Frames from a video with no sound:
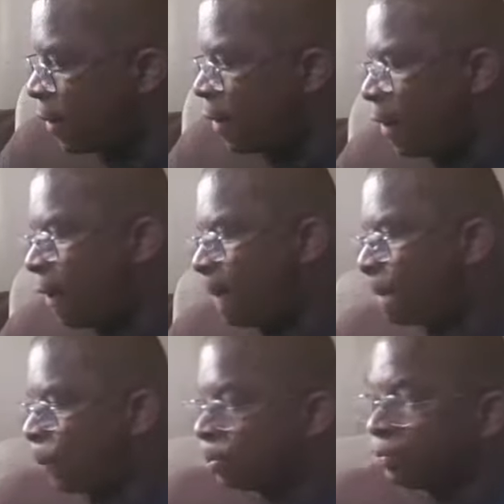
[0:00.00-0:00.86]

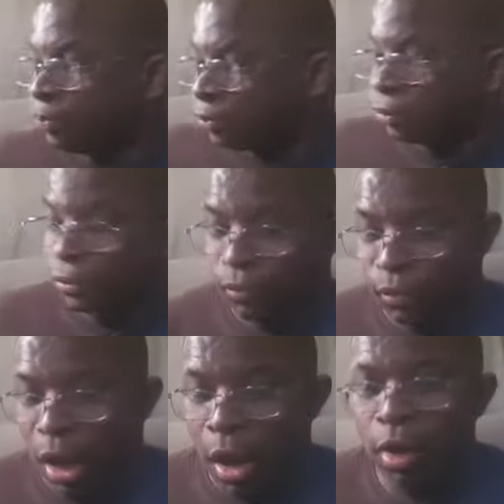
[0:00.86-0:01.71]
Um,
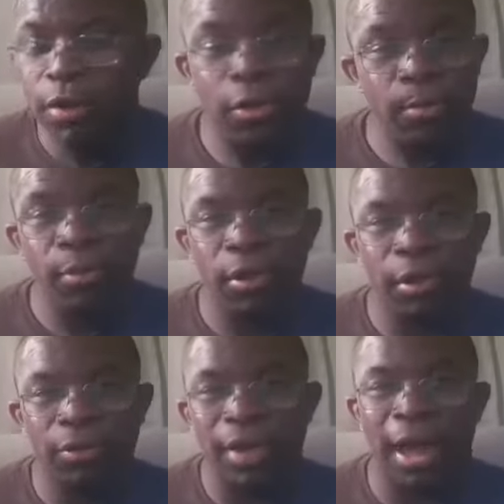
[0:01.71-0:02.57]
another book
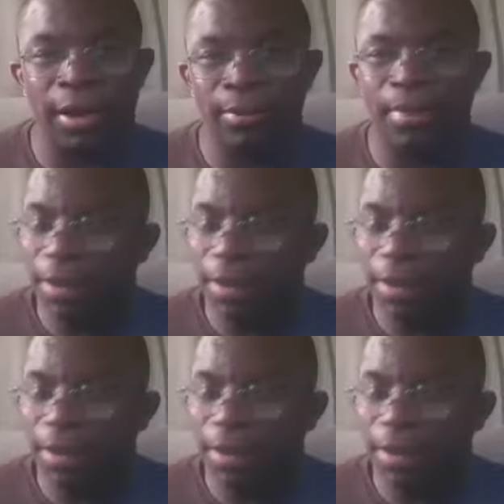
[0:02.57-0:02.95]
that Bobby